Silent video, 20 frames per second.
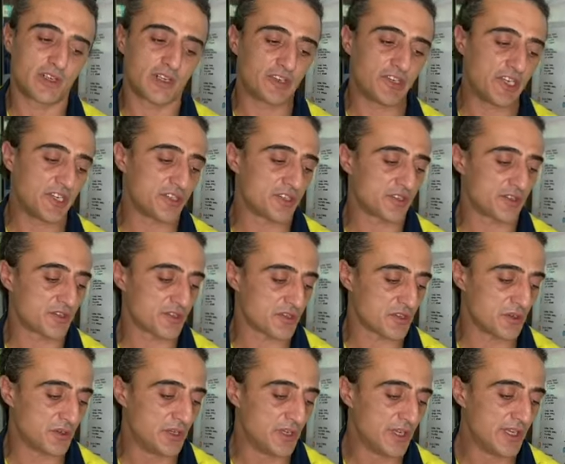variations.
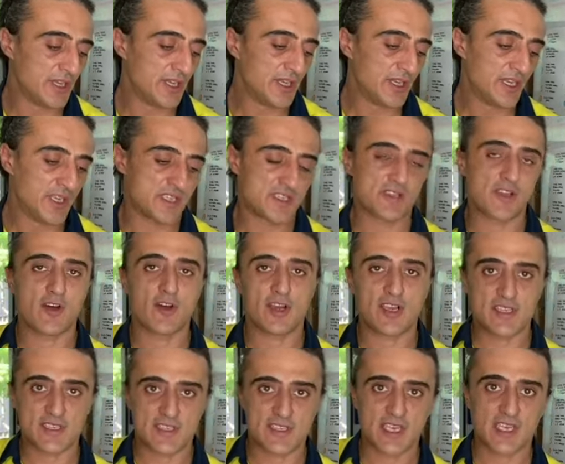So it's not
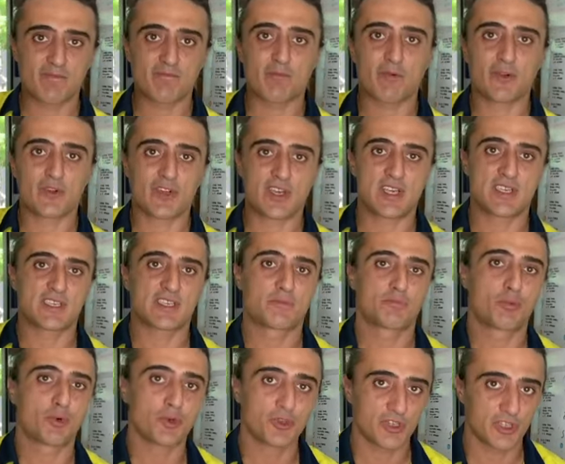as simple as
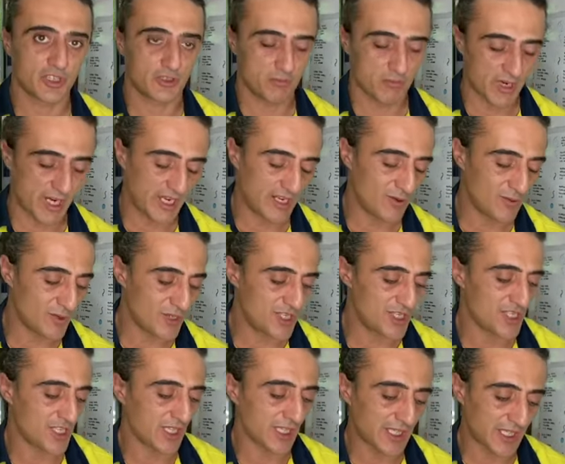put it by
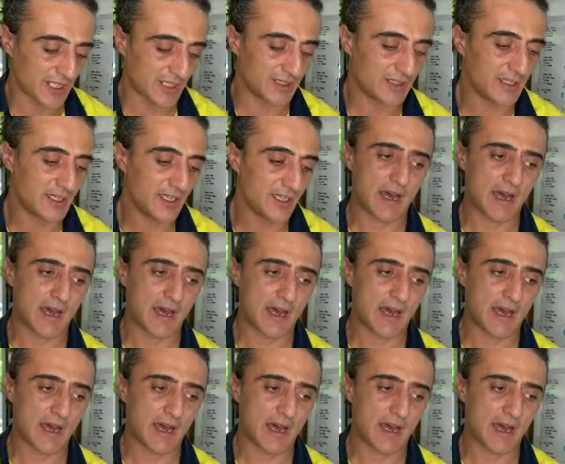Luigi Ighina.